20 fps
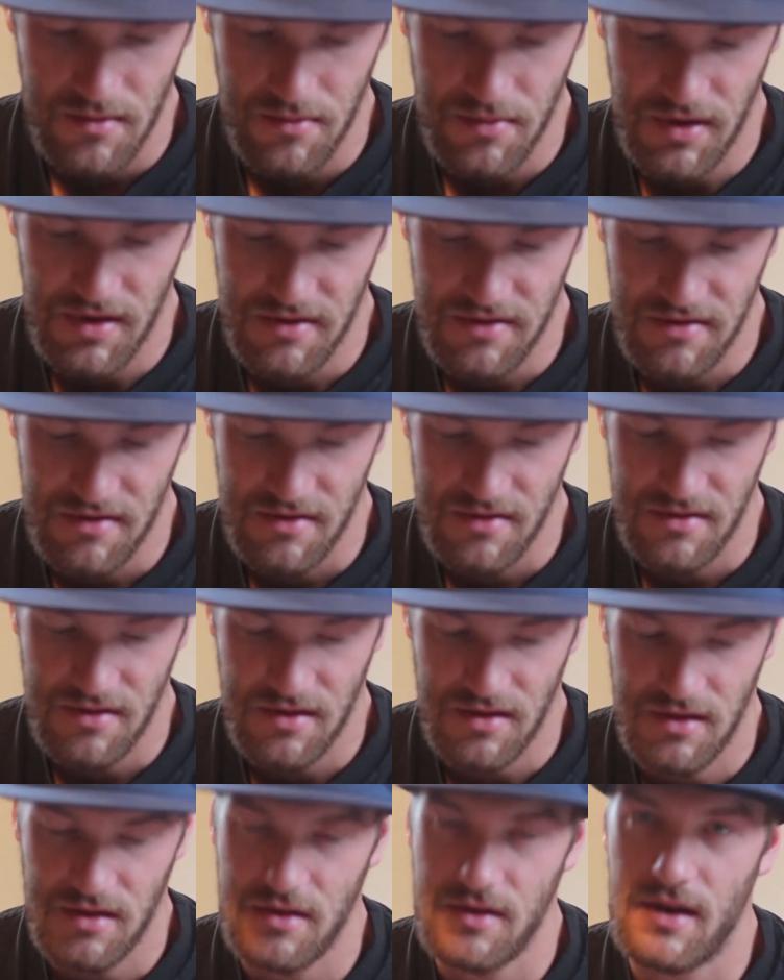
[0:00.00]
Basically,
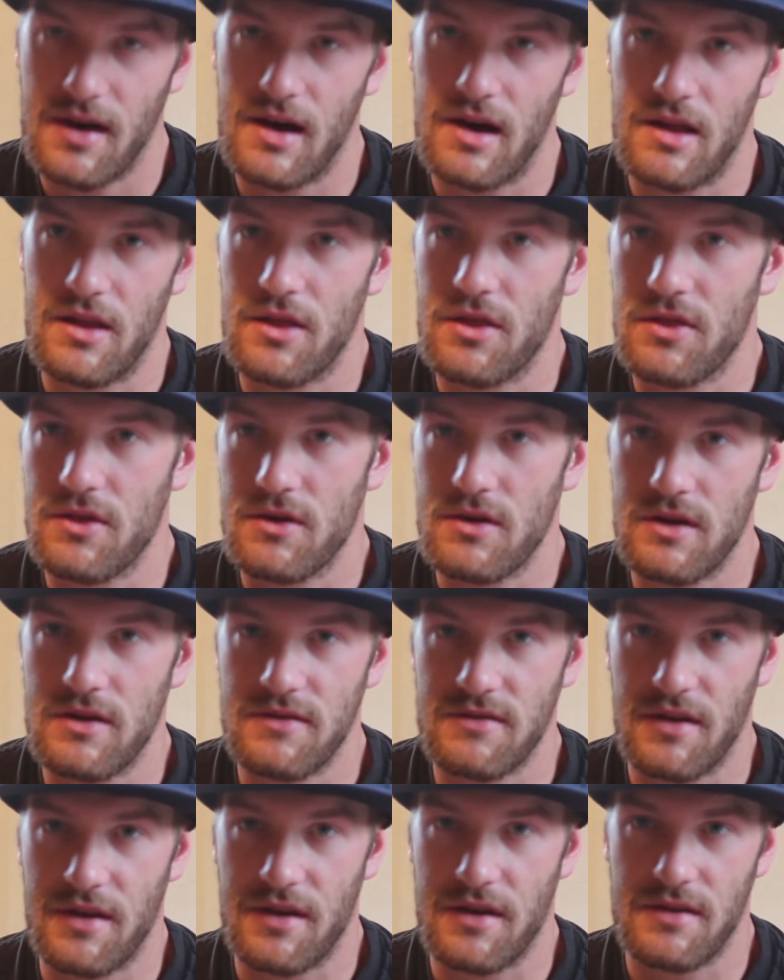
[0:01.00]
you got 30
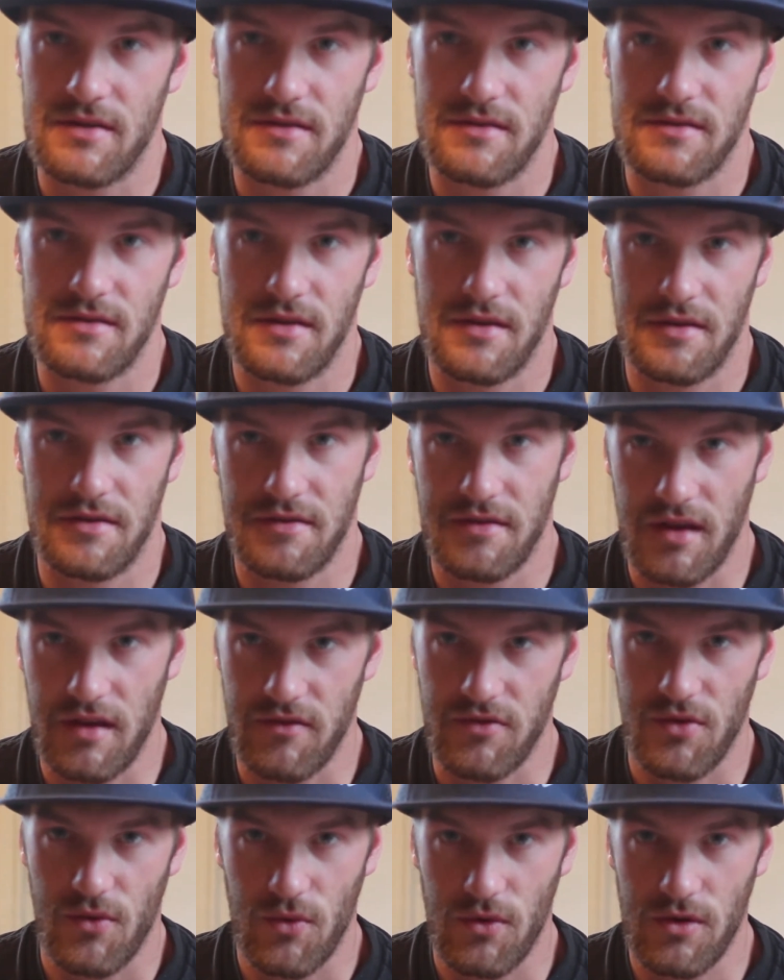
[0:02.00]
seconds to
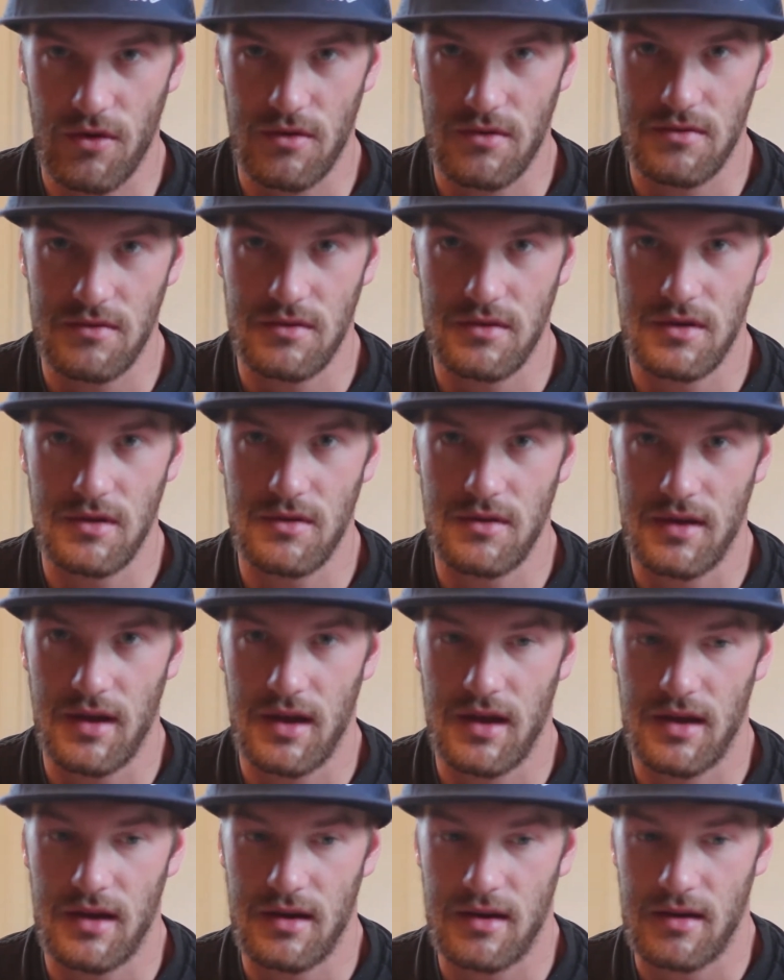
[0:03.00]
save the world. You
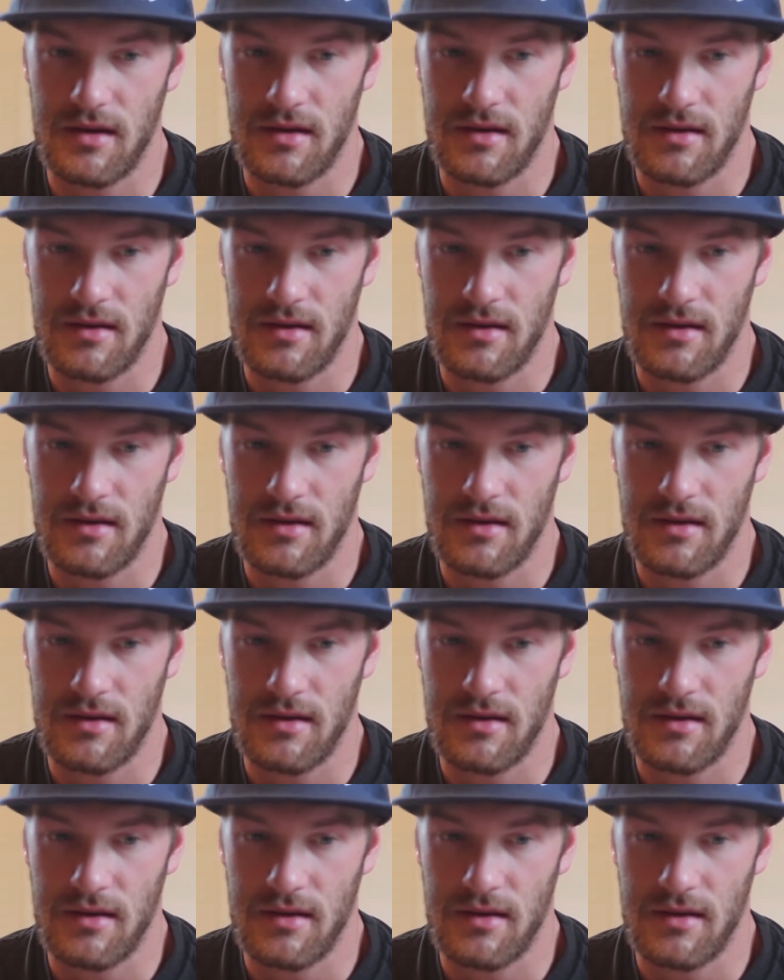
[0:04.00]
can